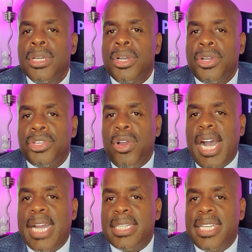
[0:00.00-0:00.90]
Your
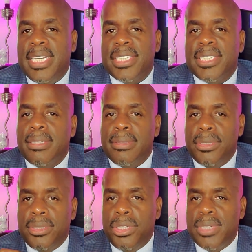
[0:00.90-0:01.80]
ideas
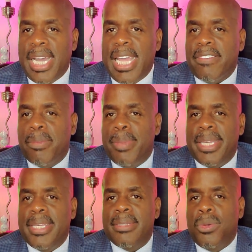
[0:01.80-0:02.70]
do not have to
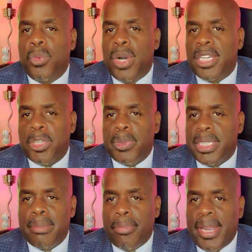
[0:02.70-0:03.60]
be
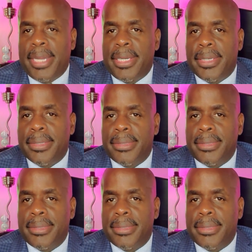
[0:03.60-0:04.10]
100% brand new.